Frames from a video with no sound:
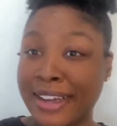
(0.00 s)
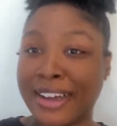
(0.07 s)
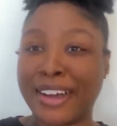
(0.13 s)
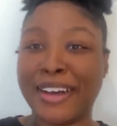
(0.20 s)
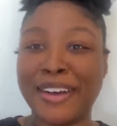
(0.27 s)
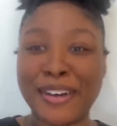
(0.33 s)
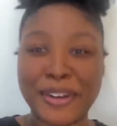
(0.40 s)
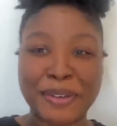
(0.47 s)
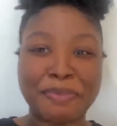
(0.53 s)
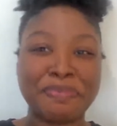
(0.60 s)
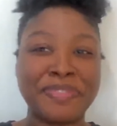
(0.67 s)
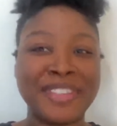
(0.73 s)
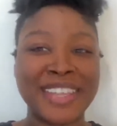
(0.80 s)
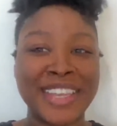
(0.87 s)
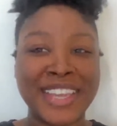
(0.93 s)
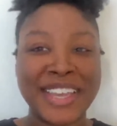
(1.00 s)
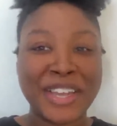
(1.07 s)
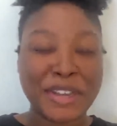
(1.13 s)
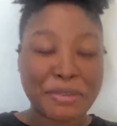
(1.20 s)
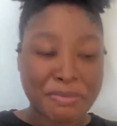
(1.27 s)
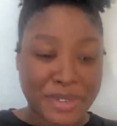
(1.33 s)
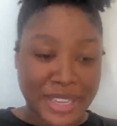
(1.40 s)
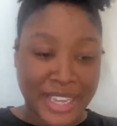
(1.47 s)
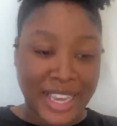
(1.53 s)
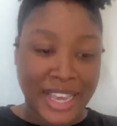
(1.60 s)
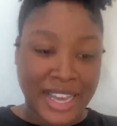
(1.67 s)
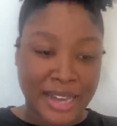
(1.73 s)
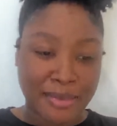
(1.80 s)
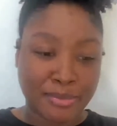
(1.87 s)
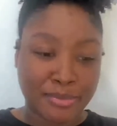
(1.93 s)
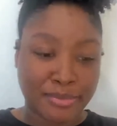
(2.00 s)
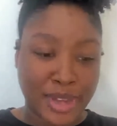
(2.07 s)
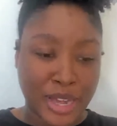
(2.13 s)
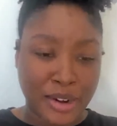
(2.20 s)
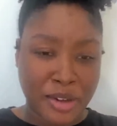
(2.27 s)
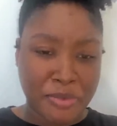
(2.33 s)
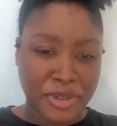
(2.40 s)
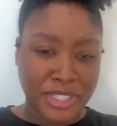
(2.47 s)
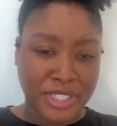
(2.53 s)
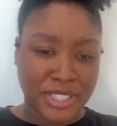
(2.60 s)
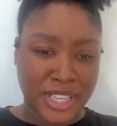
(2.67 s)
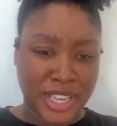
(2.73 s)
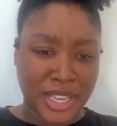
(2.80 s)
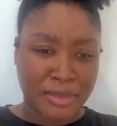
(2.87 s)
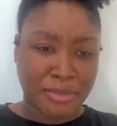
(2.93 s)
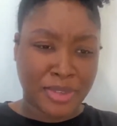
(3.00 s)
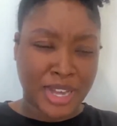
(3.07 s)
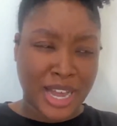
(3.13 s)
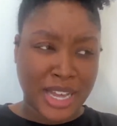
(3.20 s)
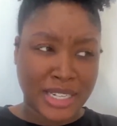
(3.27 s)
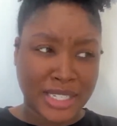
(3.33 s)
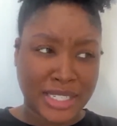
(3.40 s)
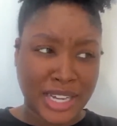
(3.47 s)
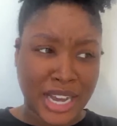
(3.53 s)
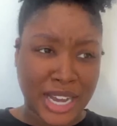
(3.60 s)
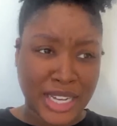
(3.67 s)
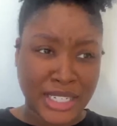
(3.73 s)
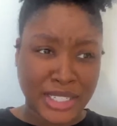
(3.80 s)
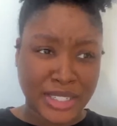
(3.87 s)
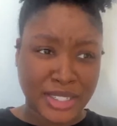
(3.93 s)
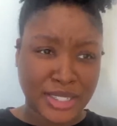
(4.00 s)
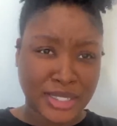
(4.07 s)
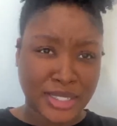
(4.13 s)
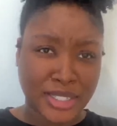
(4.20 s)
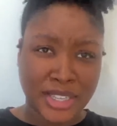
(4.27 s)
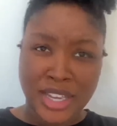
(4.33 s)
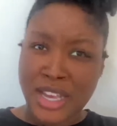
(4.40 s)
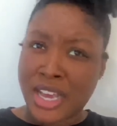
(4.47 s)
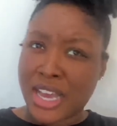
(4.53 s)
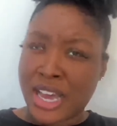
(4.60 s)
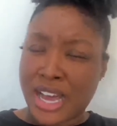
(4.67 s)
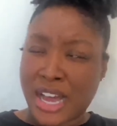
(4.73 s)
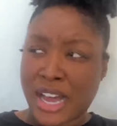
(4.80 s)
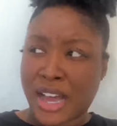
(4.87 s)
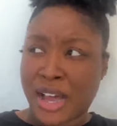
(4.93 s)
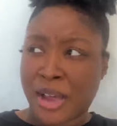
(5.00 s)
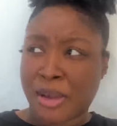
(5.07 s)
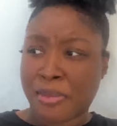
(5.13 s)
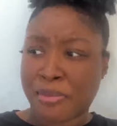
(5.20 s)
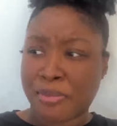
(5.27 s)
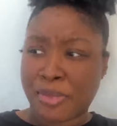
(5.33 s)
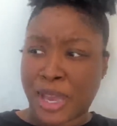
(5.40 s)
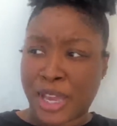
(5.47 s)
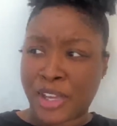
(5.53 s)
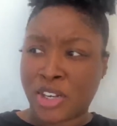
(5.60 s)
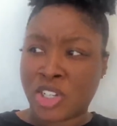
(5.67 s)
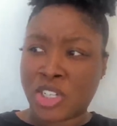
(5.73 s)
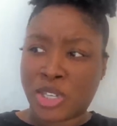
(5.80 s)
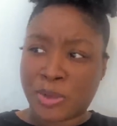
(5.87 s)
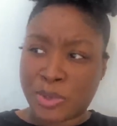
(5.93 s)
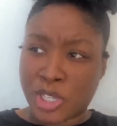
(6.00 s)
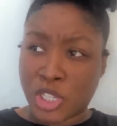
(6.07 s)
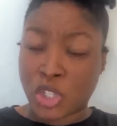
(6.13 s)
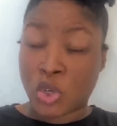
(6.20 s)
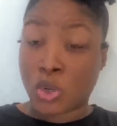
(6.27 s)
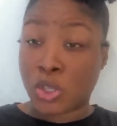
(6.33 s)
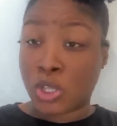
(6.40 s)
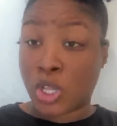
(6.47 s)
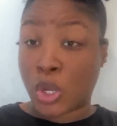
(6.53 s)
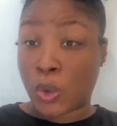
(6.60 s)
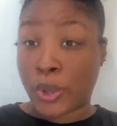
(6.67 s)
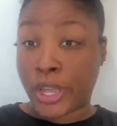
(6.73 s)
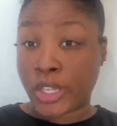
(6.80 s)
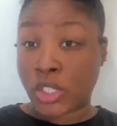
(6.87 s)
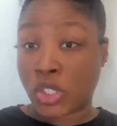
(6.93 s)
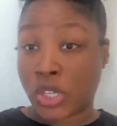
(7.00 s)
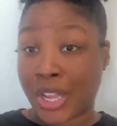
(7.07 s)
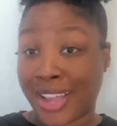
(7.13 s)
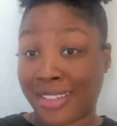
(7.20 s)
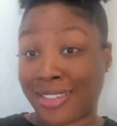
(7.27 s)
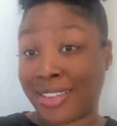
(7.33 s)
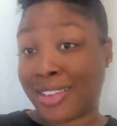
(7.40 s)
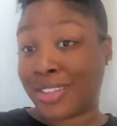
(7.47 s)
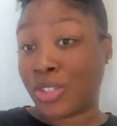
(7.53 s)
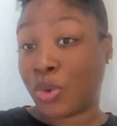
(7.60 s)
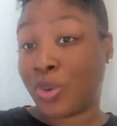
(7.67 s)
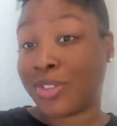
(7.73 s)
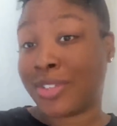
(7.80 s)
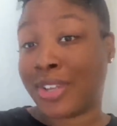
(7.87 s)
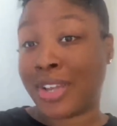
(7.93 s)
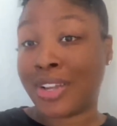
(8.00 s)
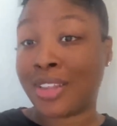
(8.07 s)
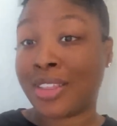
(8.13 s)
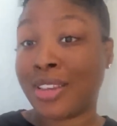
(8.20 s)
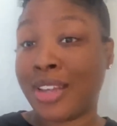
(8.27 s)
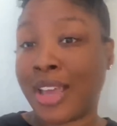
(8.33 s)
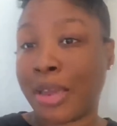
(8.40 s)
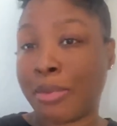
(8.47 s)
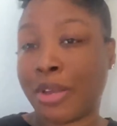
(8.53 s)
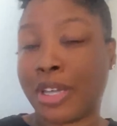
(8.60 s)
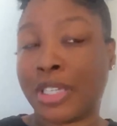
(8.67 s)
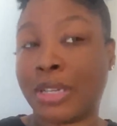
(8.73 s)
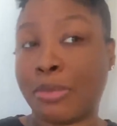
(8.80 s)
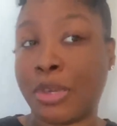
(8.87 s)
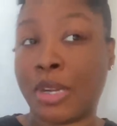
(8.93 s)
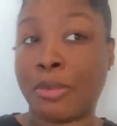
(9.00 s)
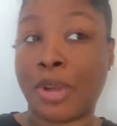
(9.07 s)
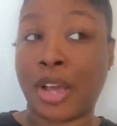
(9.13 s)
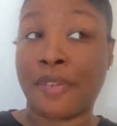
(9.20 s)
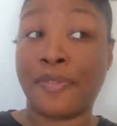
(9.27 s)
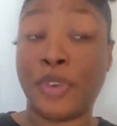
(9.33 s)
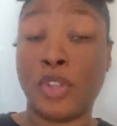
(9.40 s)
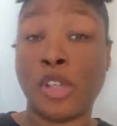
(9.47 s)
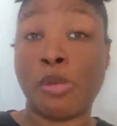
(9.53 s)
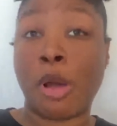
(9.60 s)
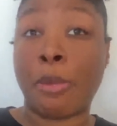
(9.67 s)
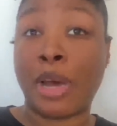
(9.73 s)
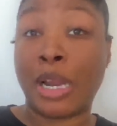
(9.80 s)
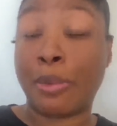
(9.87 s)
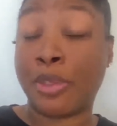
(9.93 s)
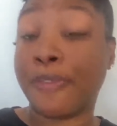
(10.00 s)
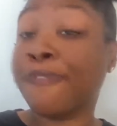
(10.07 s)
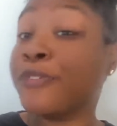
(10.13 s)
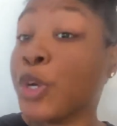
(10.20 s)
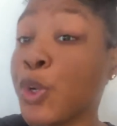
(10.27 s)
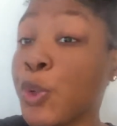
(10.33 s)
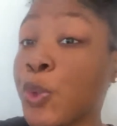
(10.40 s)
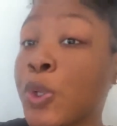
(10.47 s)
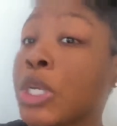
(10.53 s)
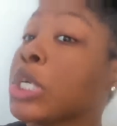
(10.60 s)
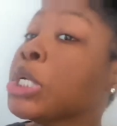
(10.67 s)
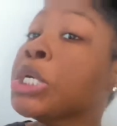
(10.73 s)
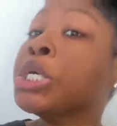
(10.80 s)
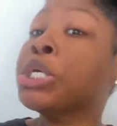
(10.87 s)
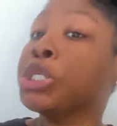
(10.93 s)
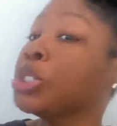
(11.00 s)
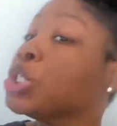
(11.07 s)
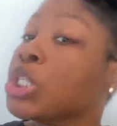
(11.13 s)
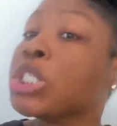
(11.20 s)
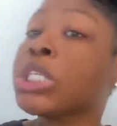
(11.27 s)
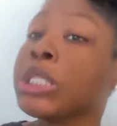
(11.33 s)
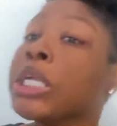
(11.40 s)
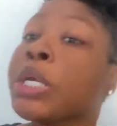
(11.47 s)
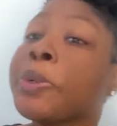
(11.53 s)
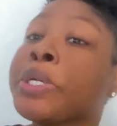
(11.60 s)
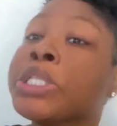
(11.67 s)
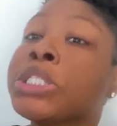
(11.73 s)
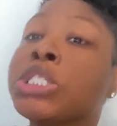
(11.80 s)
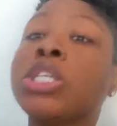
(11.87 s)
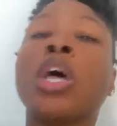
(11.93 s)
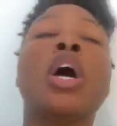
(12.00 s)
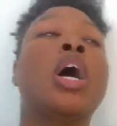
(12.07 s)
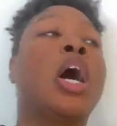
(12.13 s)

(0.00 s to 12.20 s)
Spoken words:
But yeah, I don't have much to say. I'm kind of tired. My energy was a little low yesterday towards the end of the day because, I mean, I'm not fueling my body with food, just liquids.